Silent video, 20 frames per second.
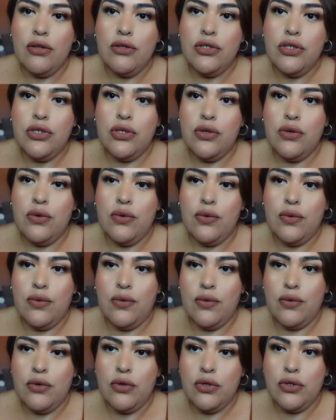
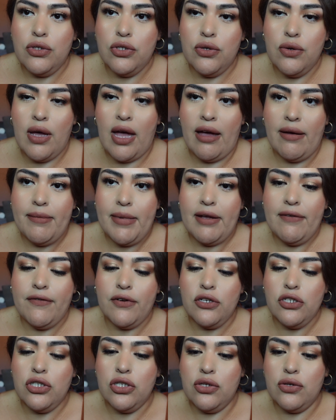to have my
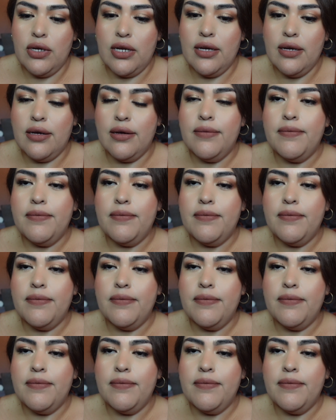first drink.